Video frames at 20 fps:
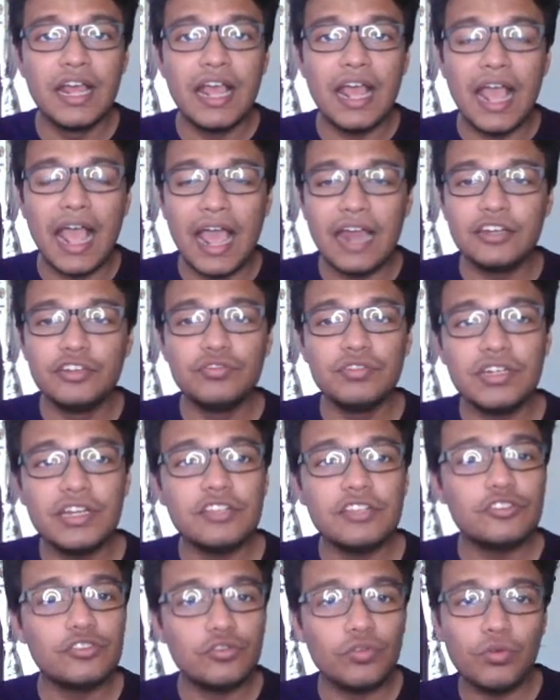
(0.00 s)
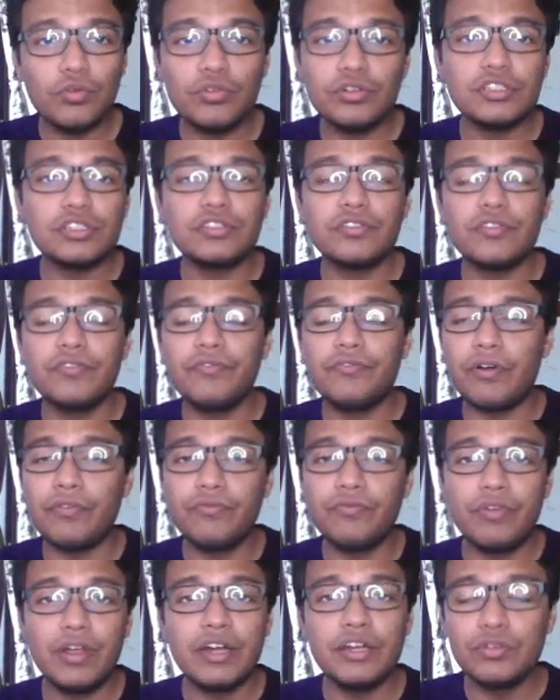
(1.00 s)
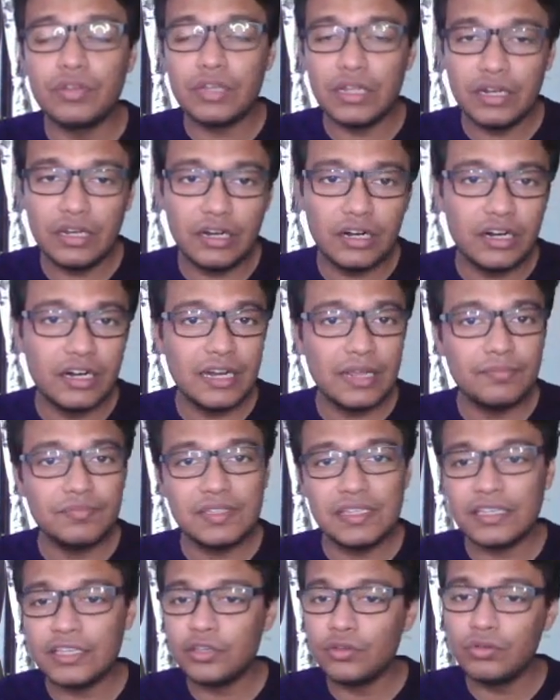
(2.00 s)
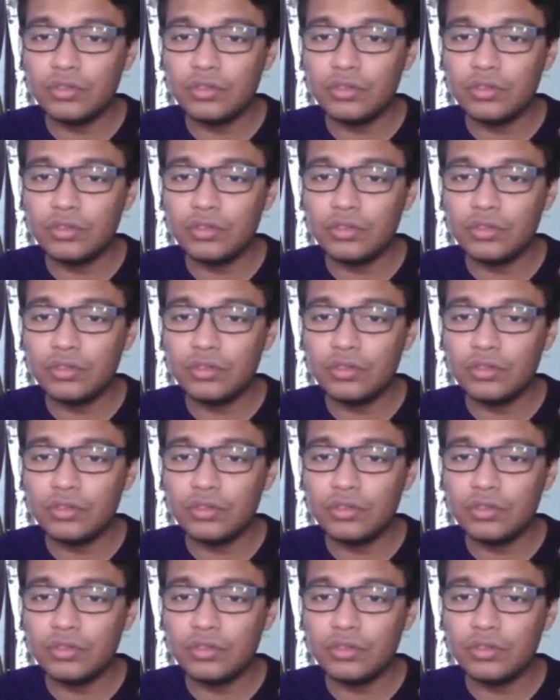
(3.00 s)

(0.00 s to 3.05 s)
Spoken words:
and you need a source from where you can learn MCQ,